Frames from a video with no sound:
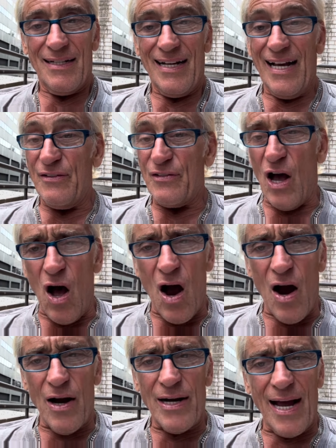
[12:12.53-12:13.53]
It's
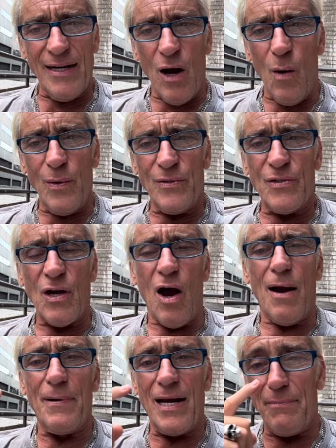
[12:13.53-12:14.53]
hard. I know it's
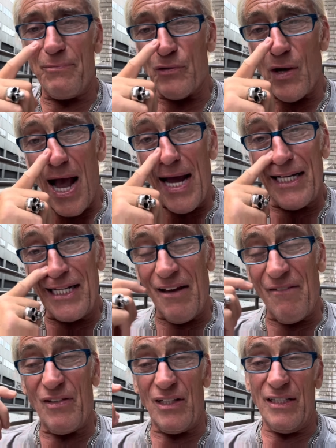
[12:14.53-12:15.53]
hard, but I'm trying to
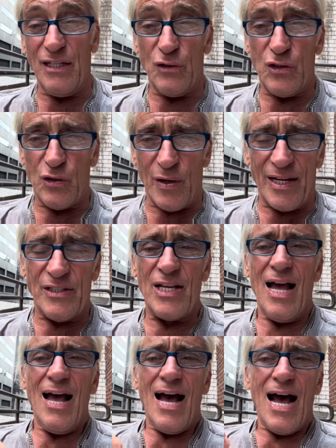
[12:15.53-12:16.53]
give you little tricks.
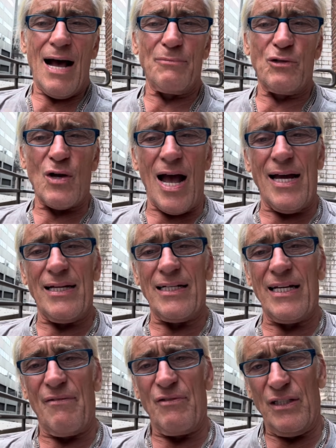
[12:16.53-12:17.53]
I'm trying to
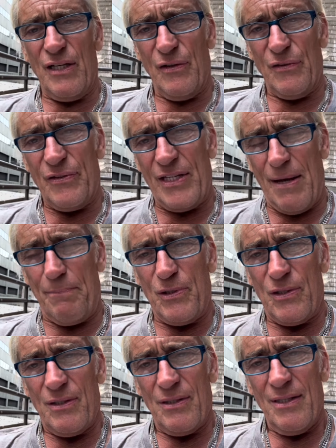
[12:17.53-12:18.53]
give you little
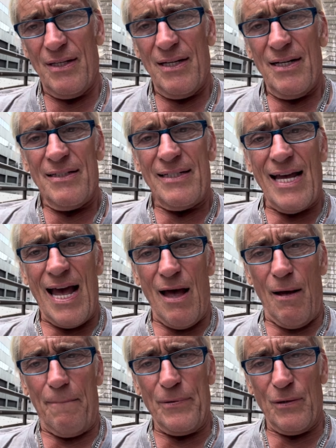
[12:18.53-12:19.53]
tips to
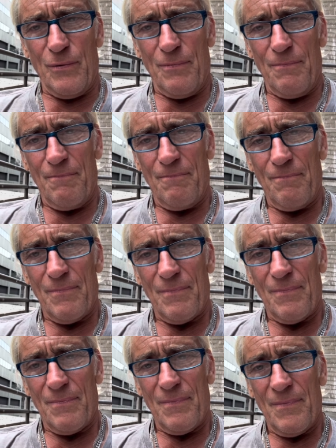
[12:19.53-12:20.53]
help you.
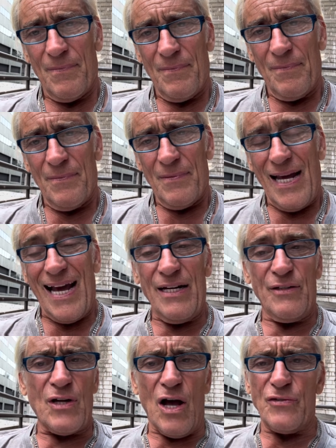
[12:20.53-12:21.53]
And
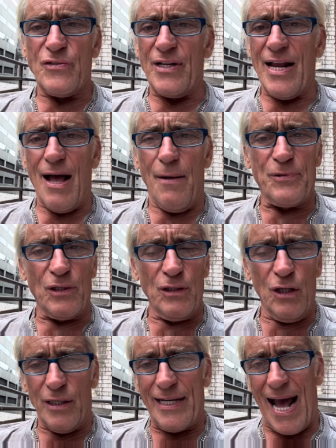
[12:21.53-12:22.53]
it doesn't help to
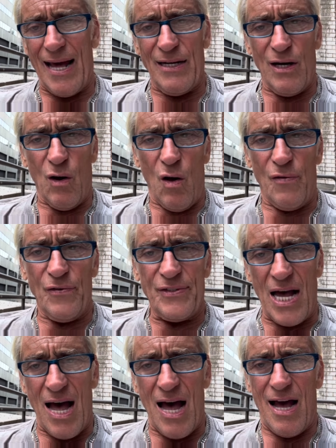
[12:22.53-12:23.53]
look at it all the
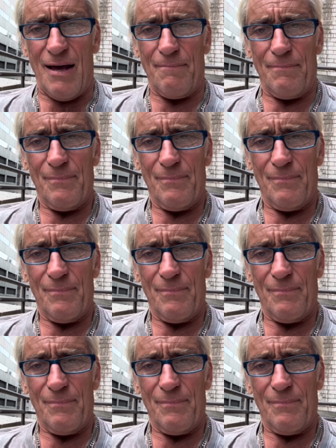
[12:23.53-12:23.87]
time.